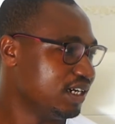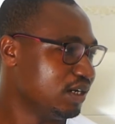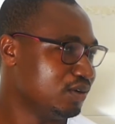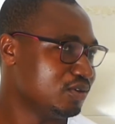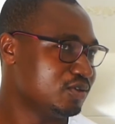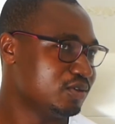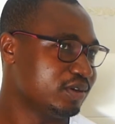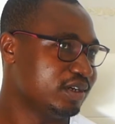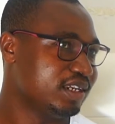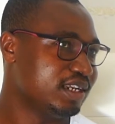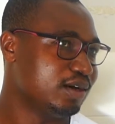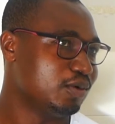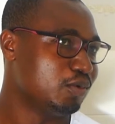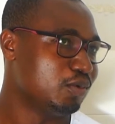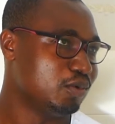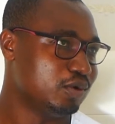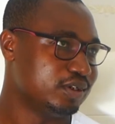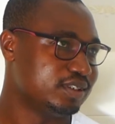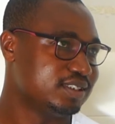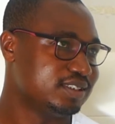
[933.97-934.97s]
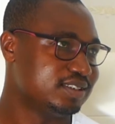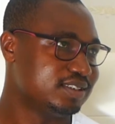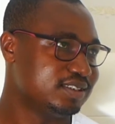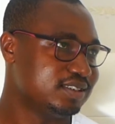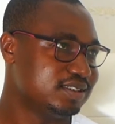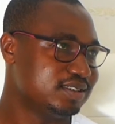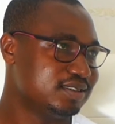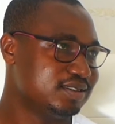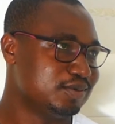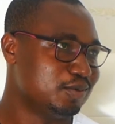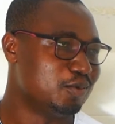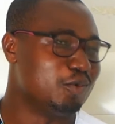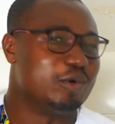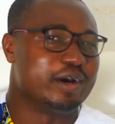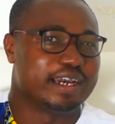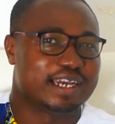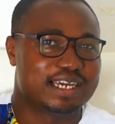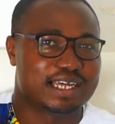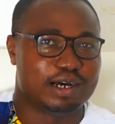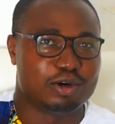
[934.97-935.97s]
I was looking at what
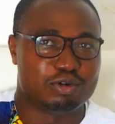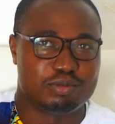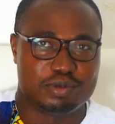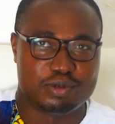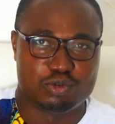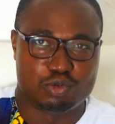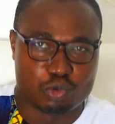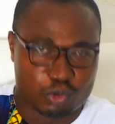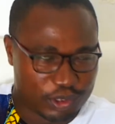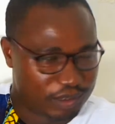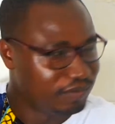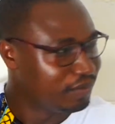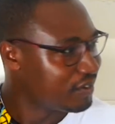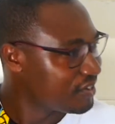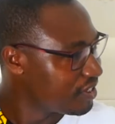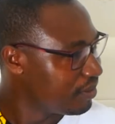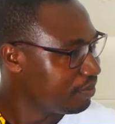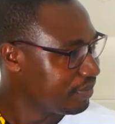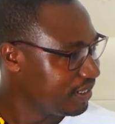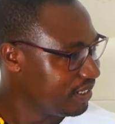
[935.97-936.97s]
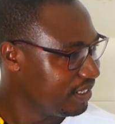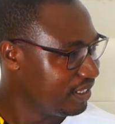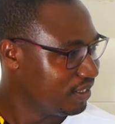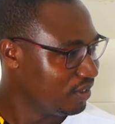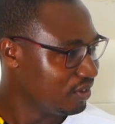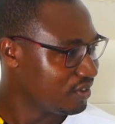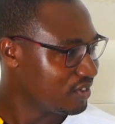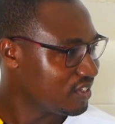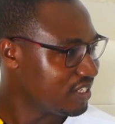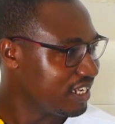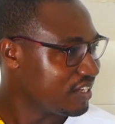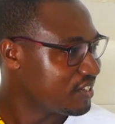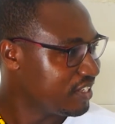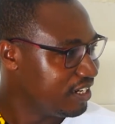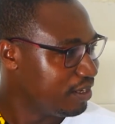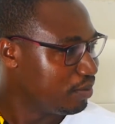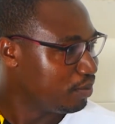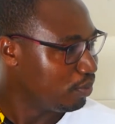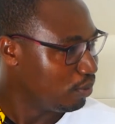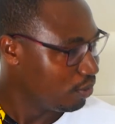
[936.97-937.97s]
work I would be doing for somebody else as an
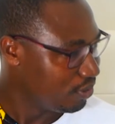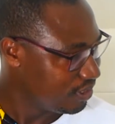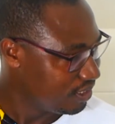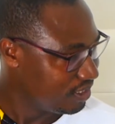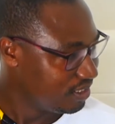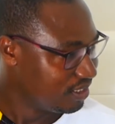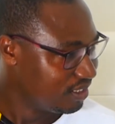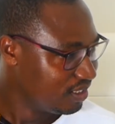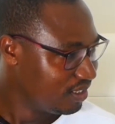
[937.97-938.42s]
employee.